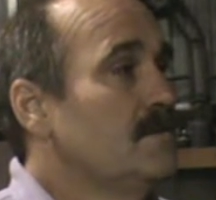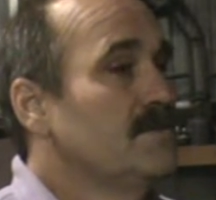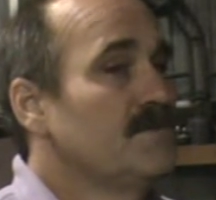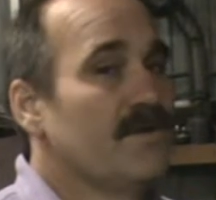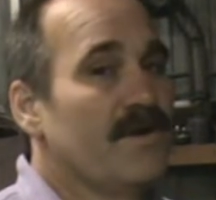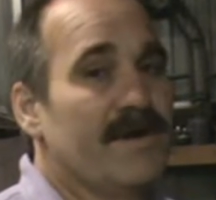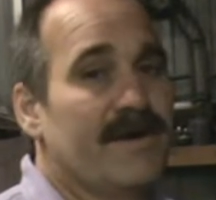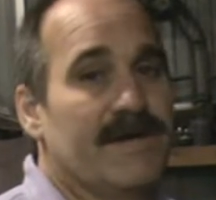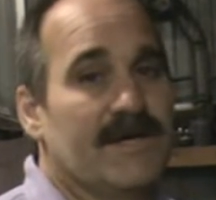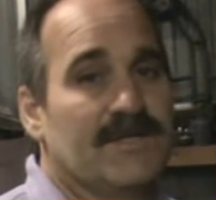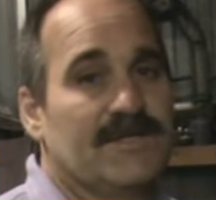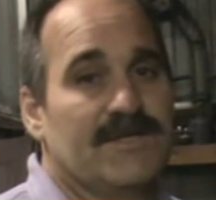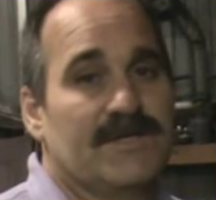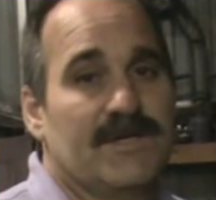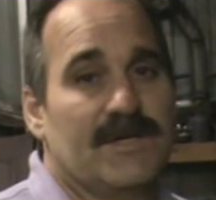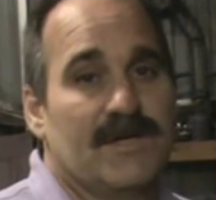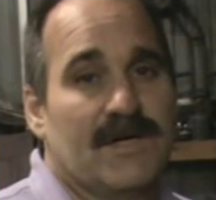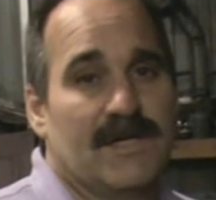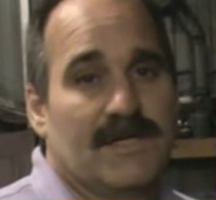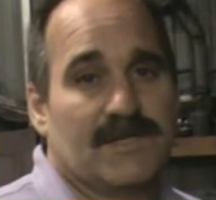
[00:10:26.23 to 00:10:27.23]
I guess, you
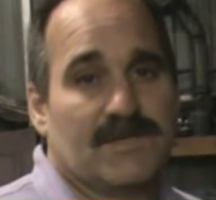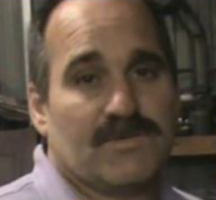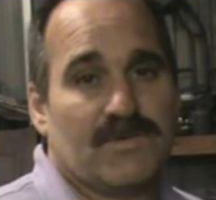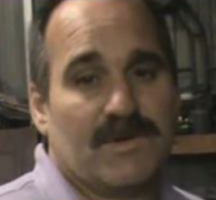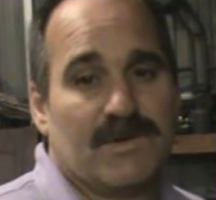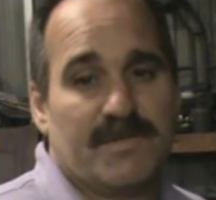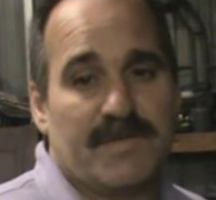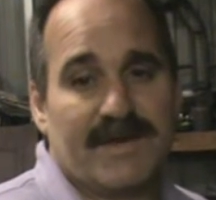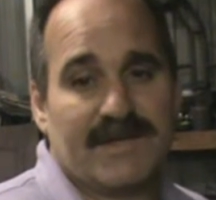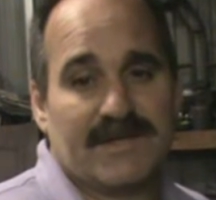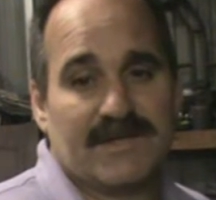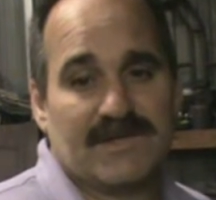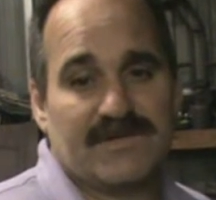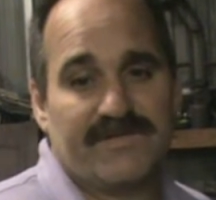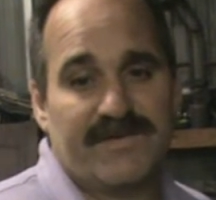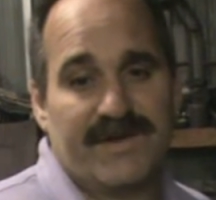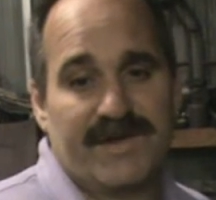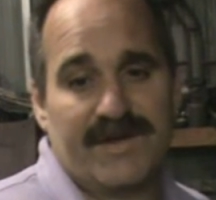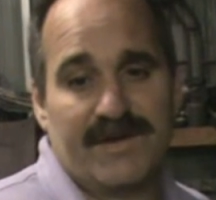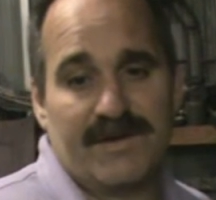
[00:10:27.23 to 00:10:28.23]
know, I just wanted to make this
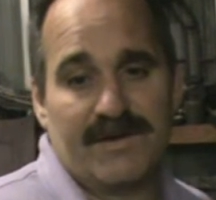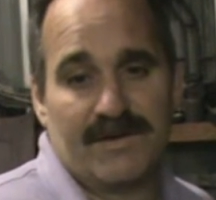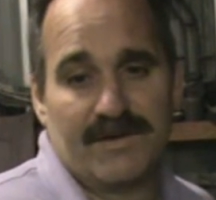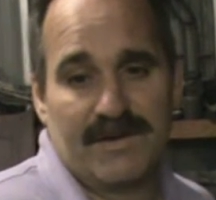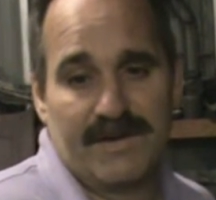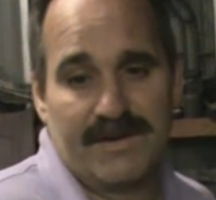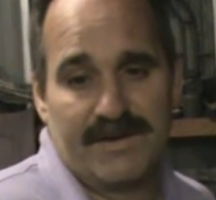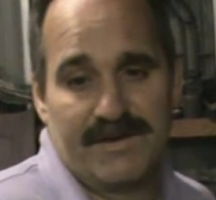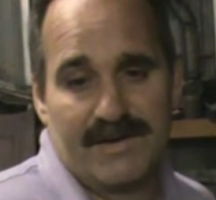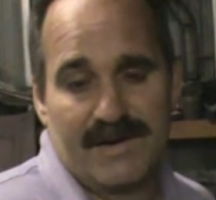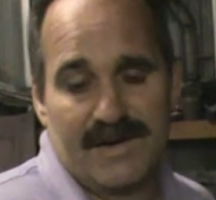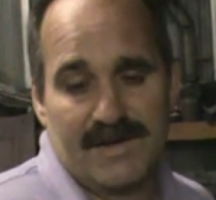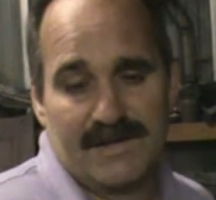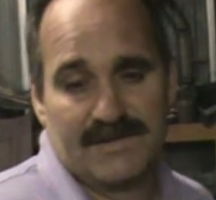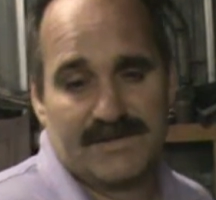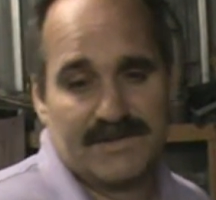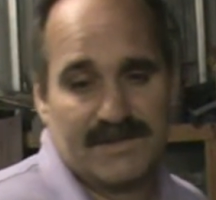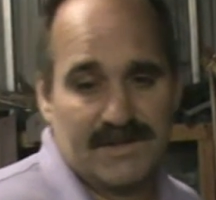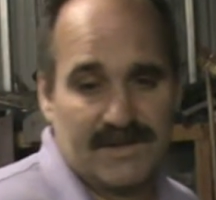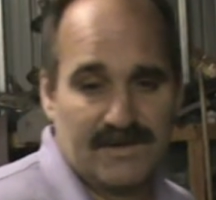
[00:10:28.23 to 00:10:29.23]
video to let you
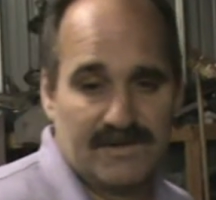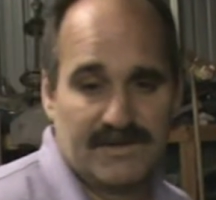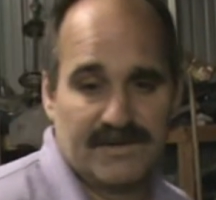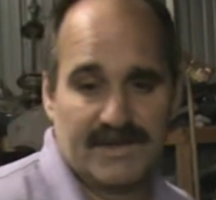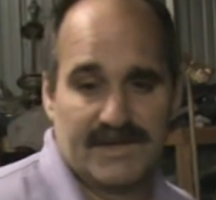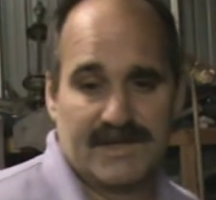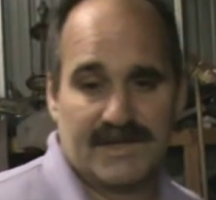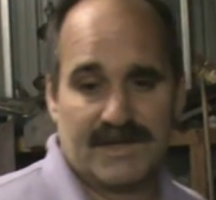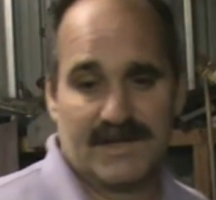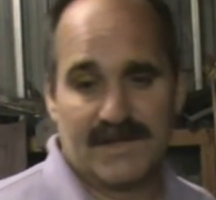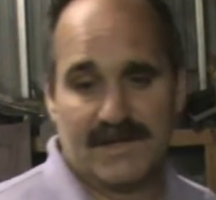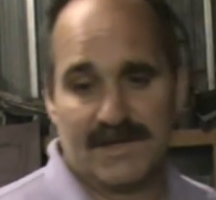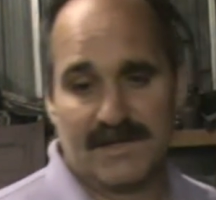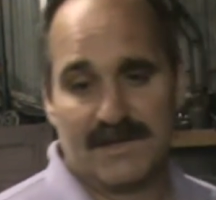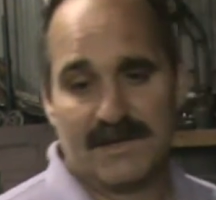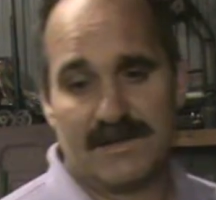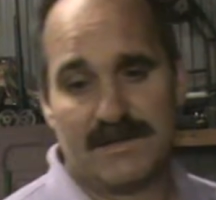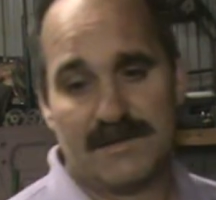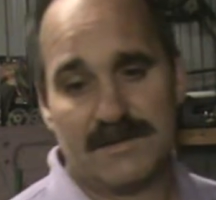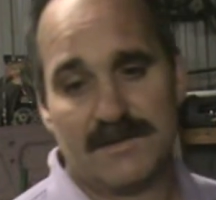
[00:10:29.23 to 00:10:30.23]
guys know
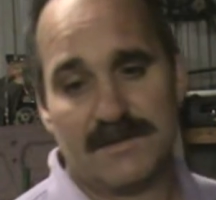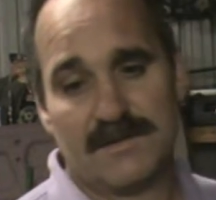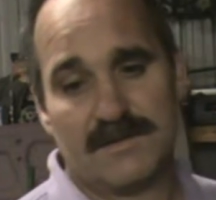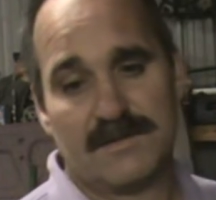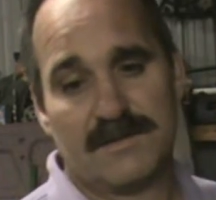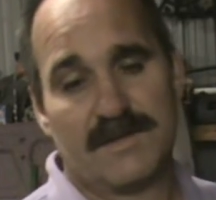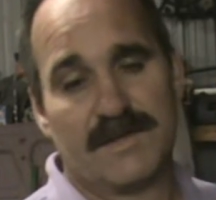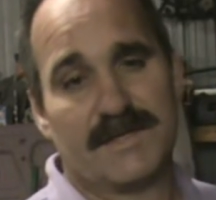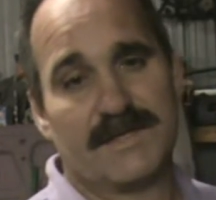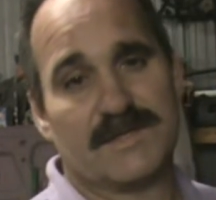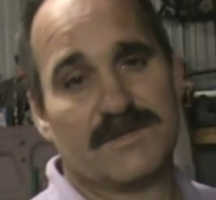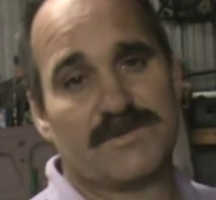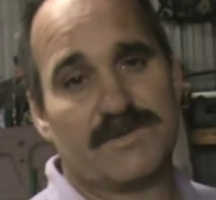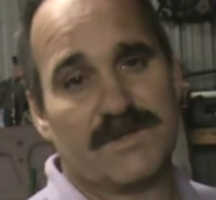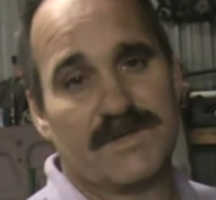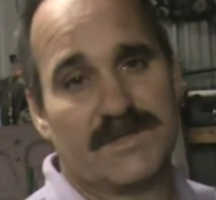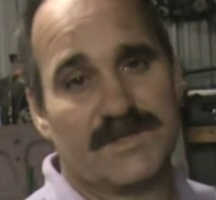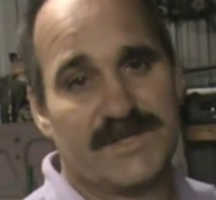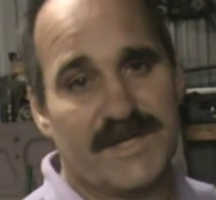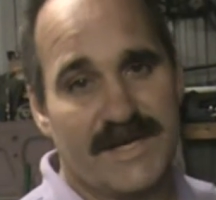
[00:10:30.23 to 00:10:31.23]
that I guess we're
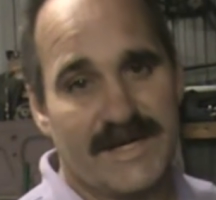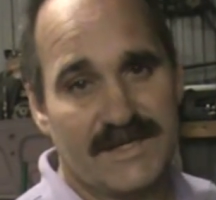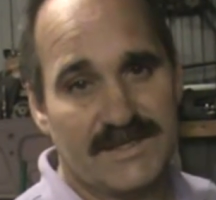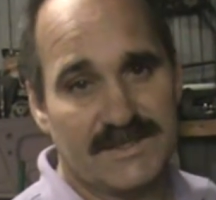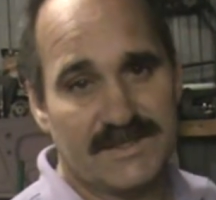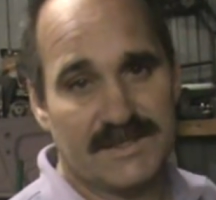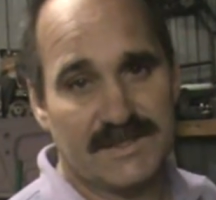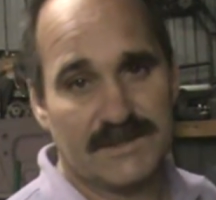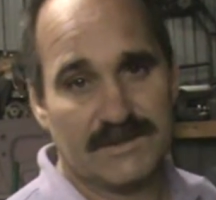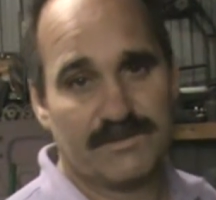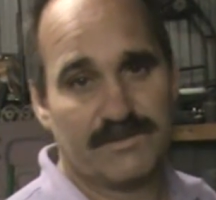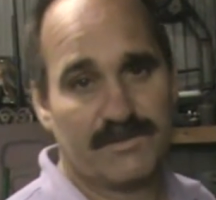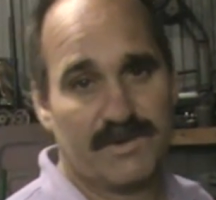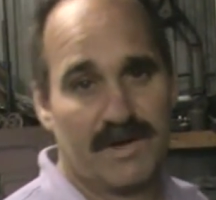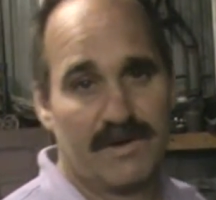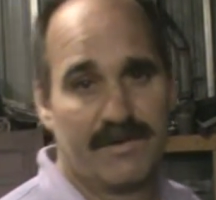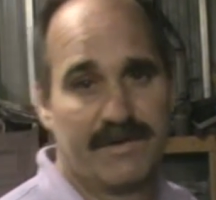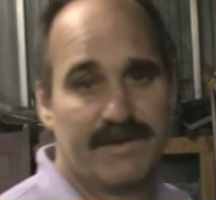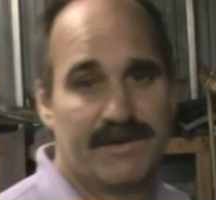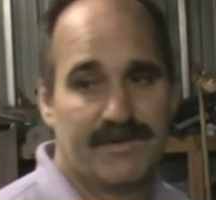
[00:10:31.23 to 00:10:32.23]
going to change things the
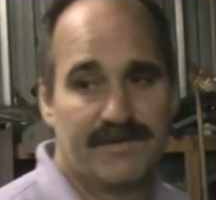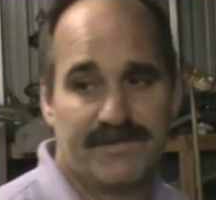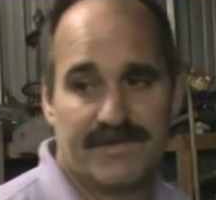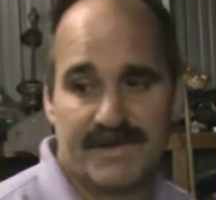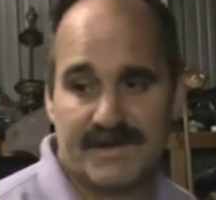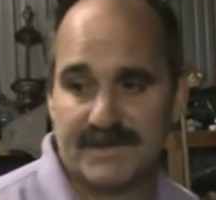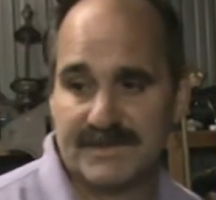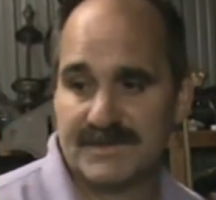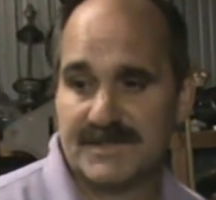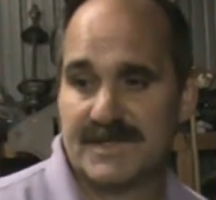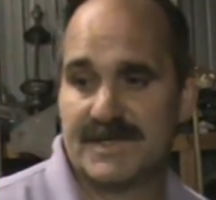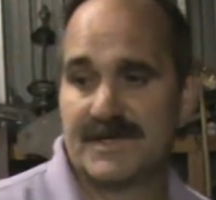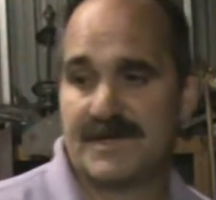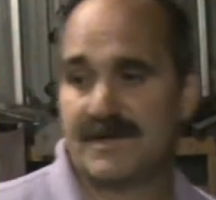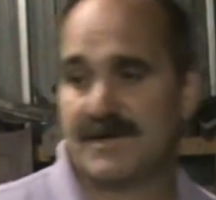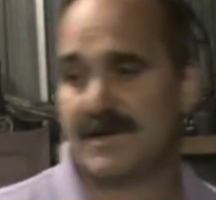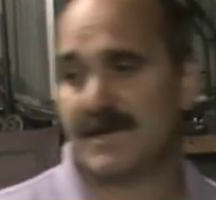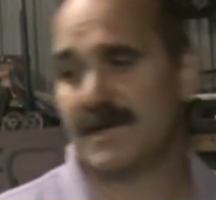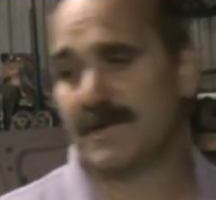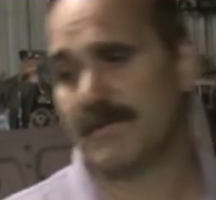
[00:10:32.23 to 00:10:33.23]
way we do things
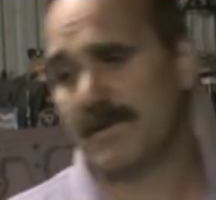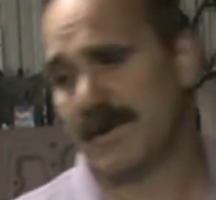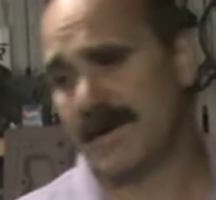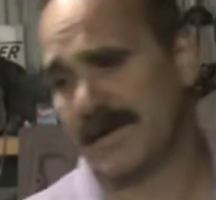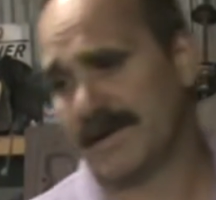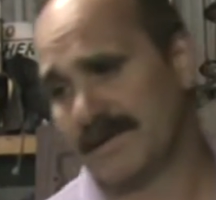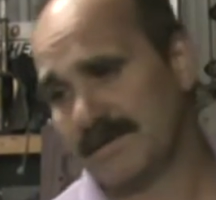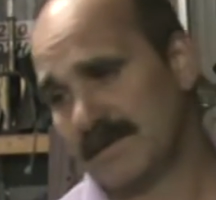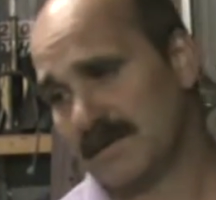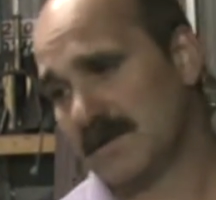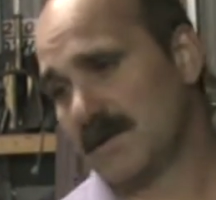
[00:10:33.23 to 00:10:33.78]
here anyway.